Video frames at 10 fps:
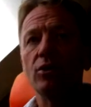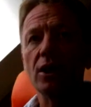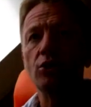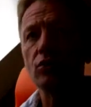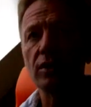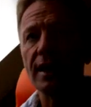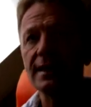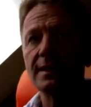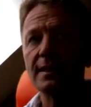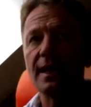in
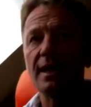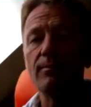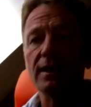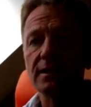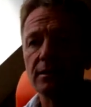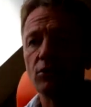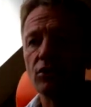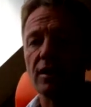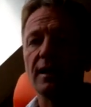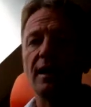today's time is
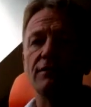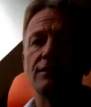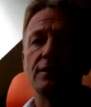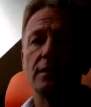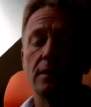not enough.